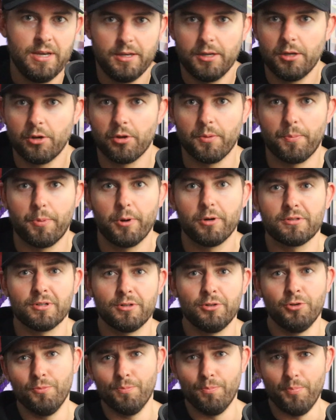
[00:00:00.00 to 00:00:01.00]
You know, the
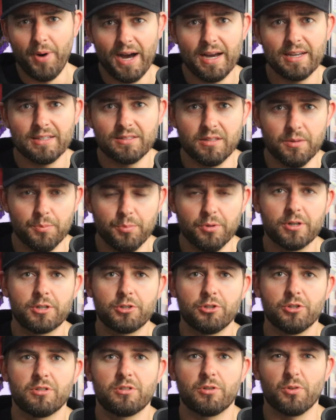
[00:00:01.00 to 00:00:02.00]
person who buys the book
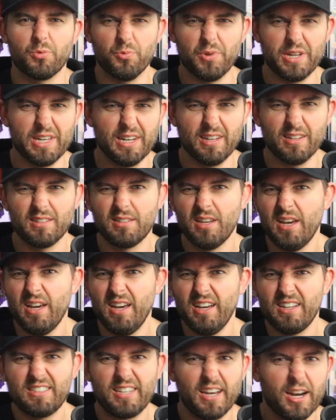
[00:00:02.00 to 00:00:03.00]
just to read it,
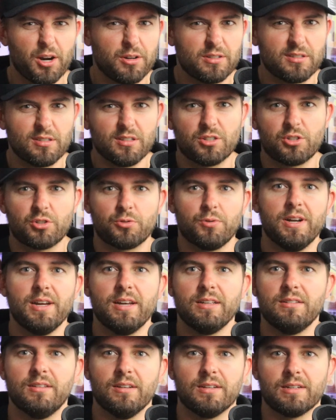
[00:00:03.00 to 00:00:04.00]
tear it to
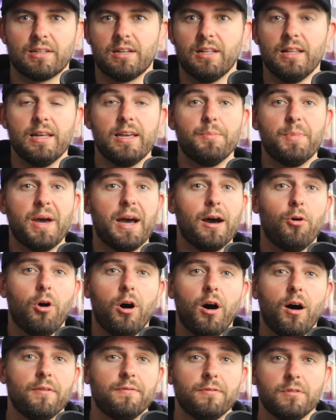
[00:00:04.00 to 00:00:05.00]
shreds, and claim how
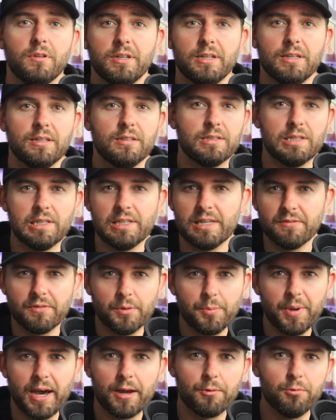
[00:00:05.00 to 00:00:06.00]
awful it is, leave
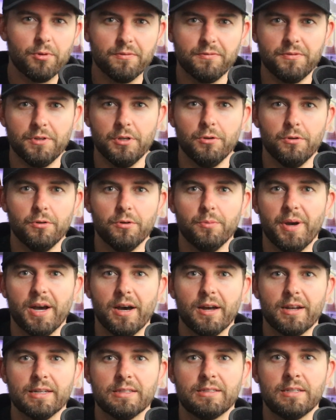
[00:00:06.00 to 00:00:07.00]
a bad review
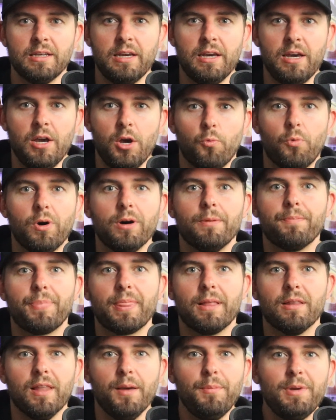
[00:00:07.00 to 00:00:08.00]
about it. Well,
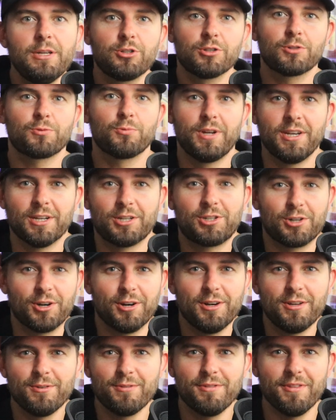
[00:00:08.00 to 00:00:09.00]
let me just
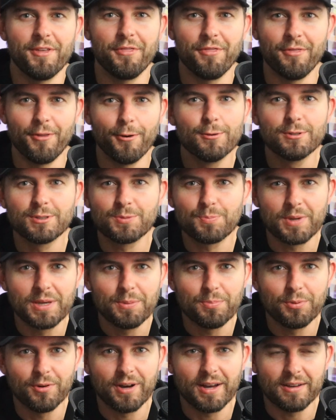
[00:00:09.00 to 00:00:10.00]
reassure you that those
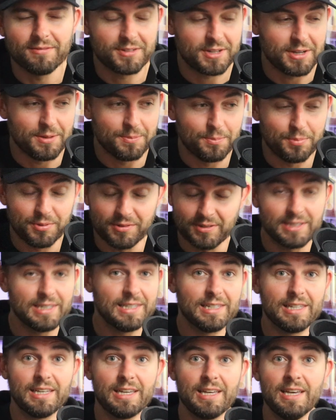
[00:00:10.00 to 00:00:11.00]
people have
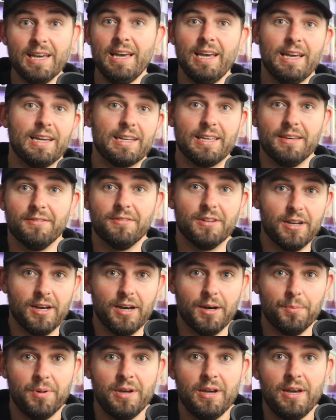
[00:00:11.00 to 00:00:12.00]
completely given
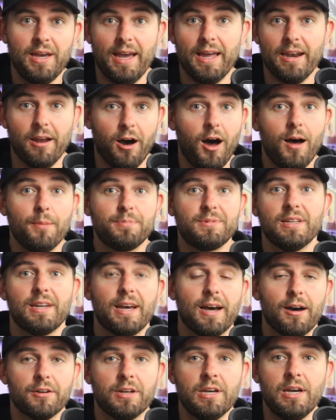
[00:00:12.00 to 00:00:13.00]
up and opted
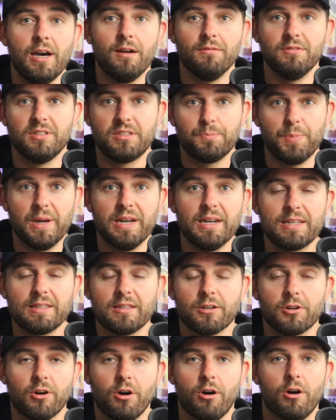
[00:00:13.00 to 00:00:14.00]
out of
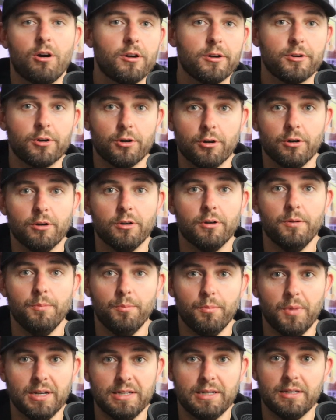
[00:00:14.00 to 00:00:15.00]
spending their hard-earned
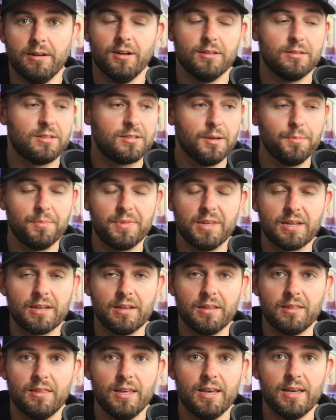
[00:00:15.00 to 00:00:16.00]
money on
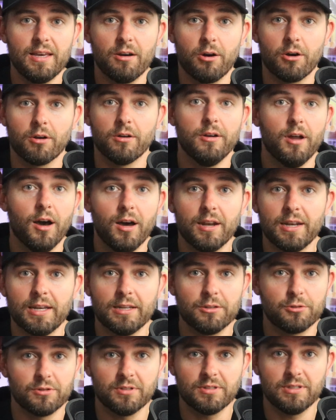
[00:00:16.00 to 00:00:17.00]
something they are not
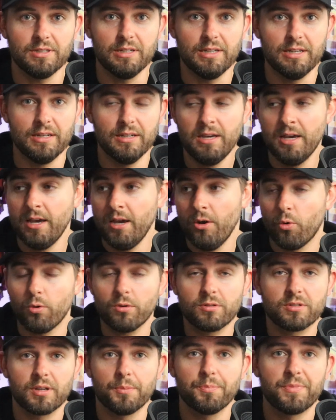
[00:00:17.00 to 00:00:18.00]
interested in or
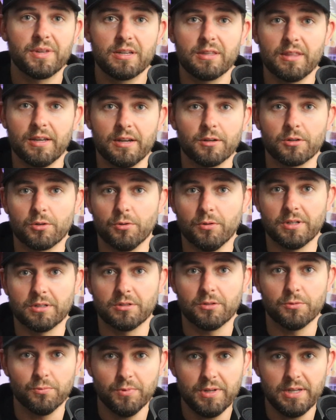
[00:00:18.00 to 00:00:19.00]
something they are going
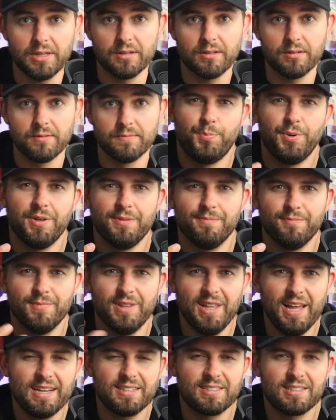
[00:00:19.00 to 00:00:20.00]
to read. But
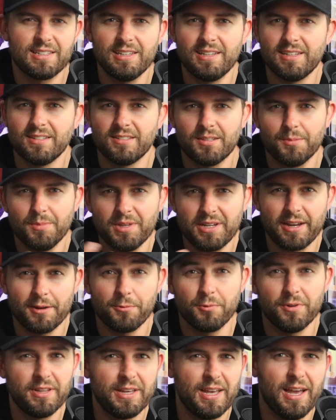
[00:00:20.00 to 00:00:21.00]
lastly, and something I
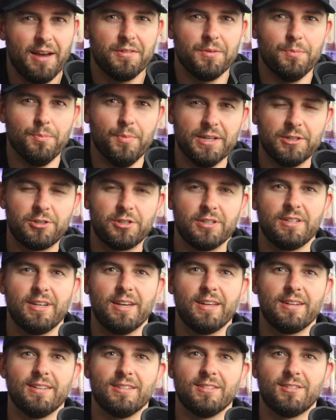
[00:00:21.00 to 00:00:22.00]
really haven't mentioned
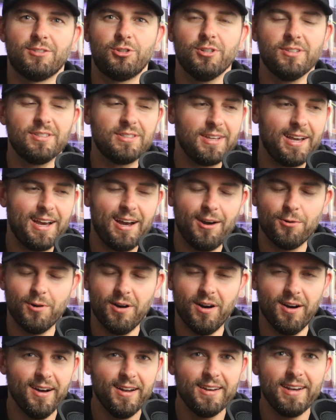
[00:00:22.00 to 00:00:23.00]
yet, is just
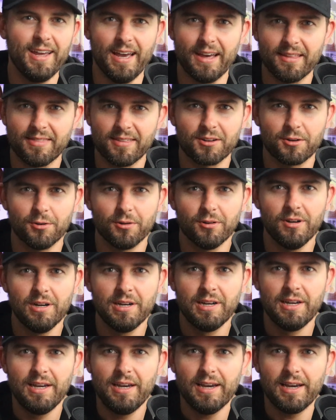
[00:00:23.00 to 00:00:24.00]
how unethical
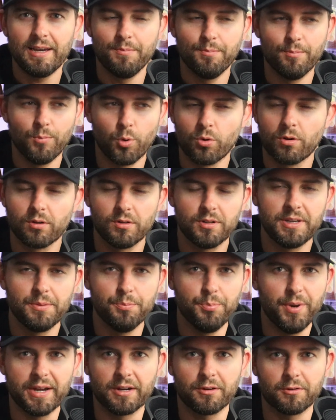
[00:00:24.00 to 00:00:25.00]
and morally
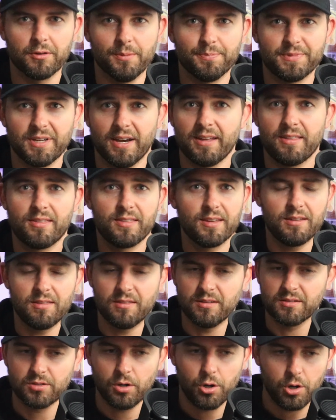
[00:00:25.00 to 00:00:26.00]
bankrupt I
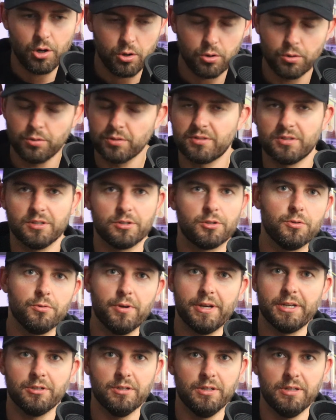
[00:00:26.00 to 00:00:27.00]
think this whole
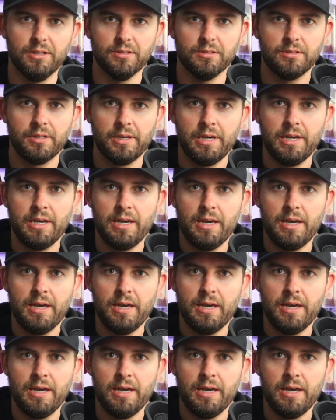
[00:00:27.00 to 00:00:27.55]
situation is.